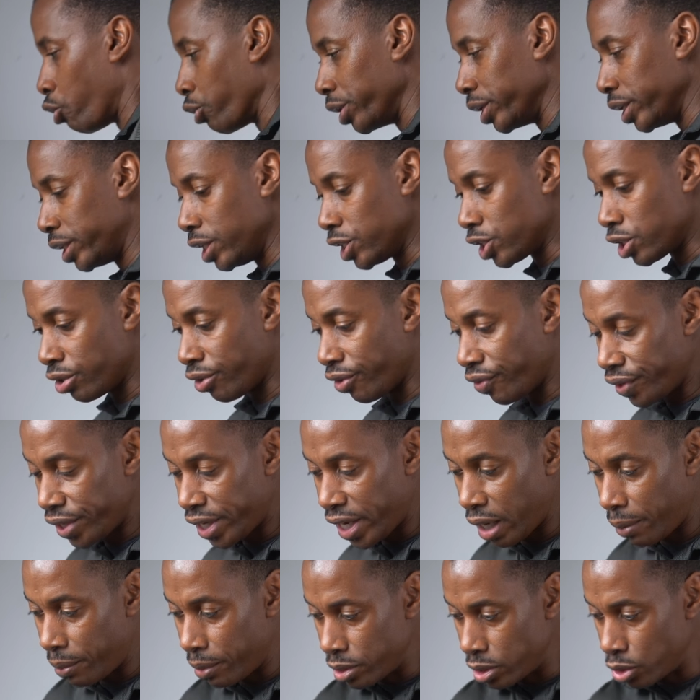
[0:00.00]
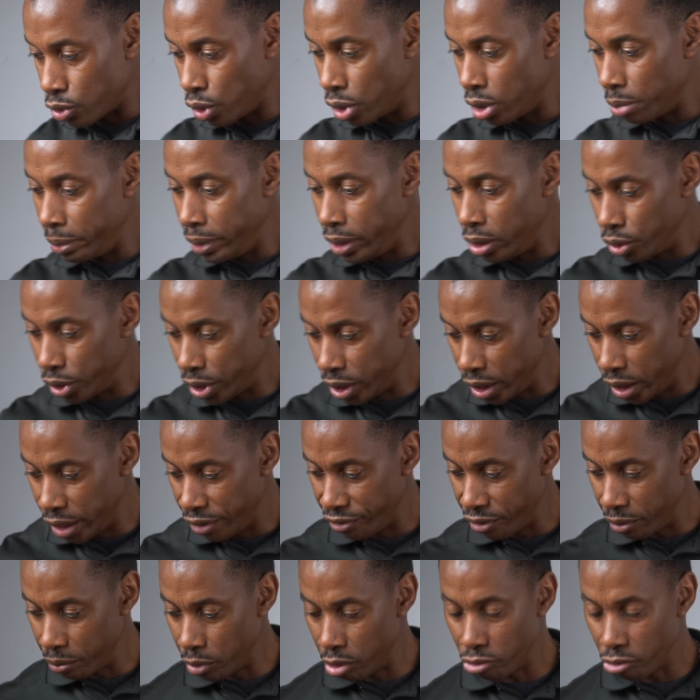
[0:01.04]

orientation of the camera is going to be looking different.